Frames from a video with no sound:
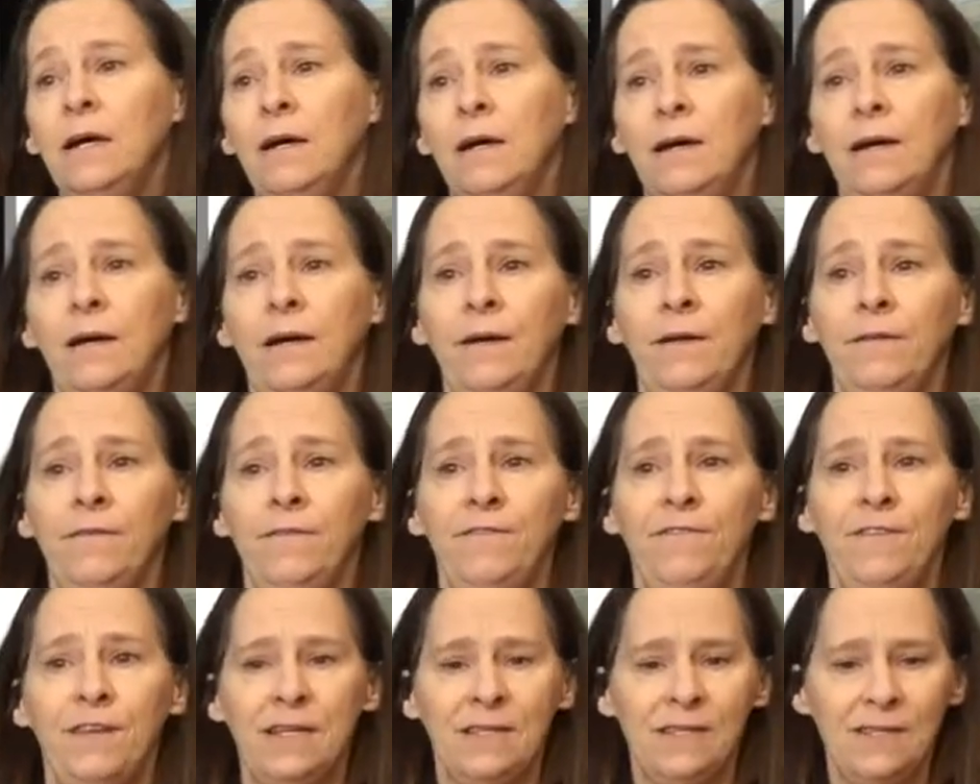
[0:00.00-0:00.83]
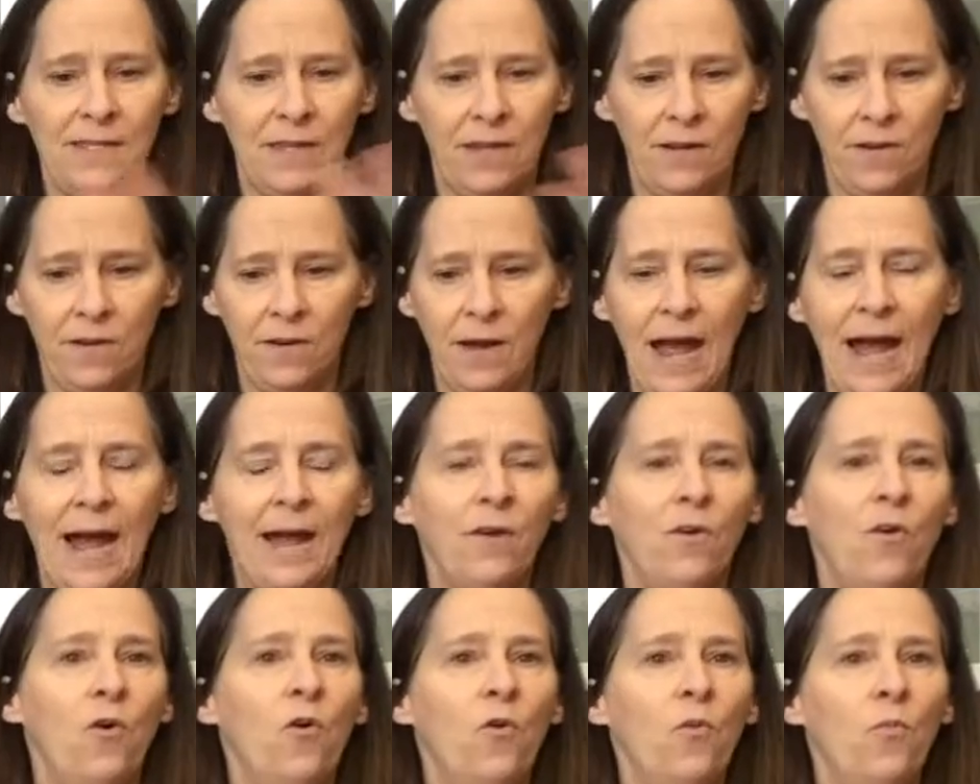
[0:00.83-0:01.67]
uh, things that are at
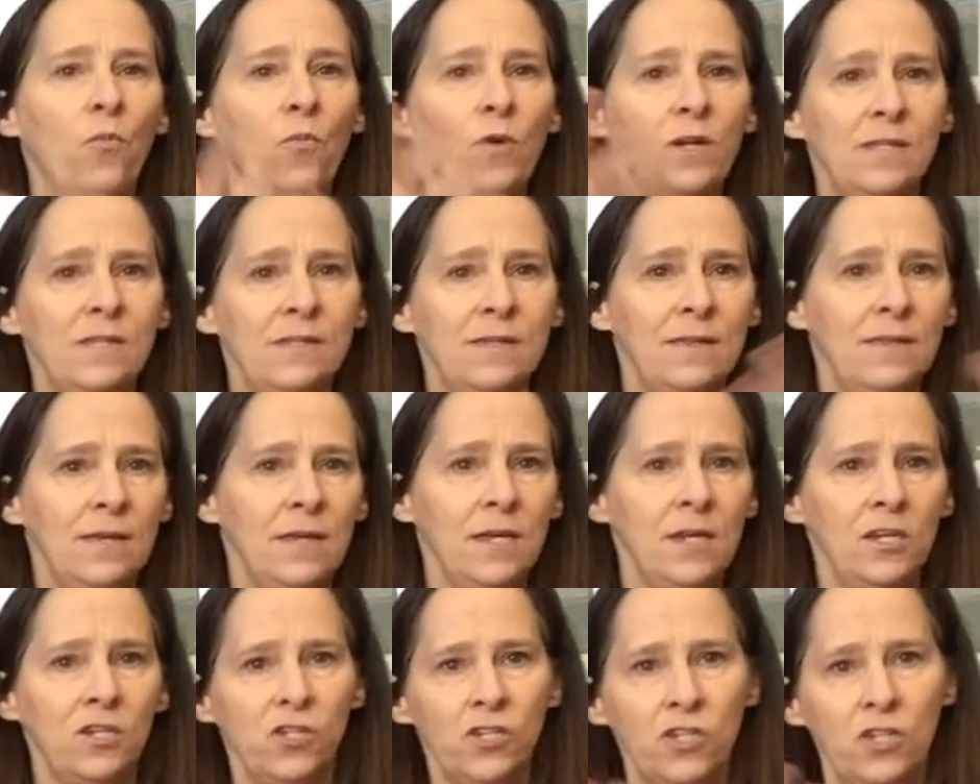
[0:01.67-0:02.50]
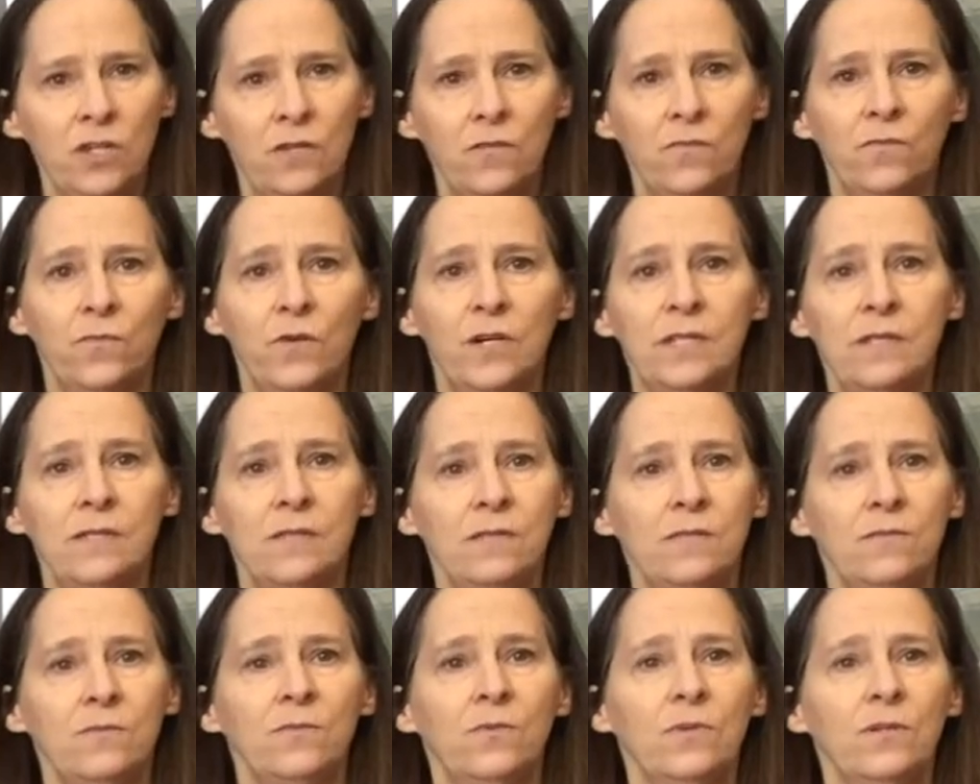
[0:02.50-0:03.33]
home, what's in the kitchen,
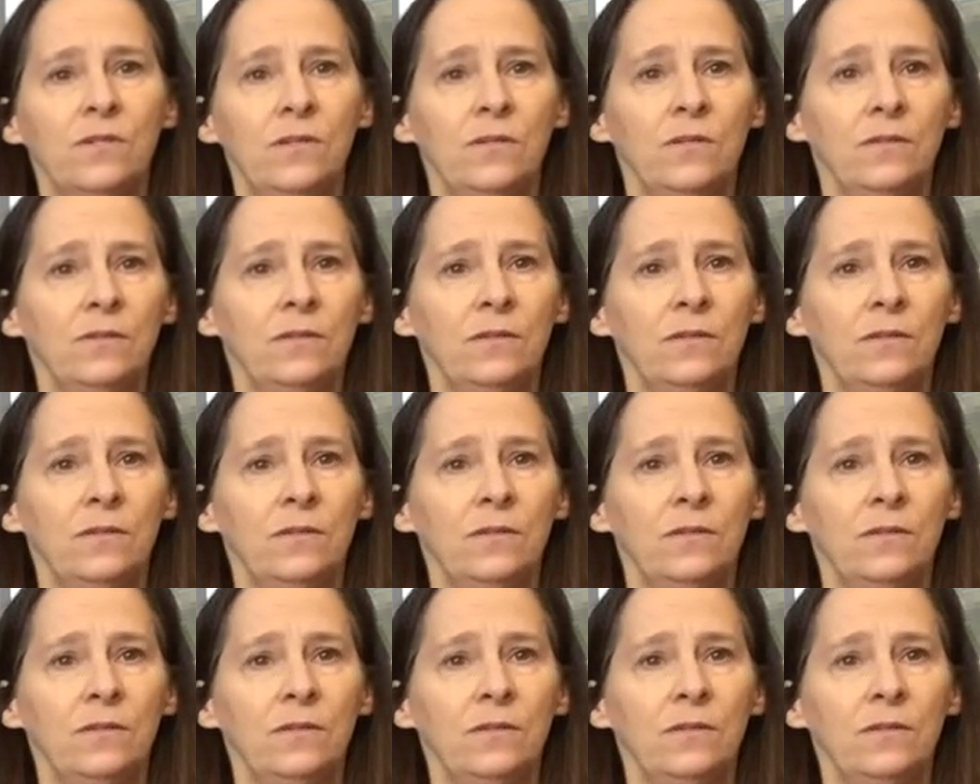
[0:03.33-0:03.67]
what's what,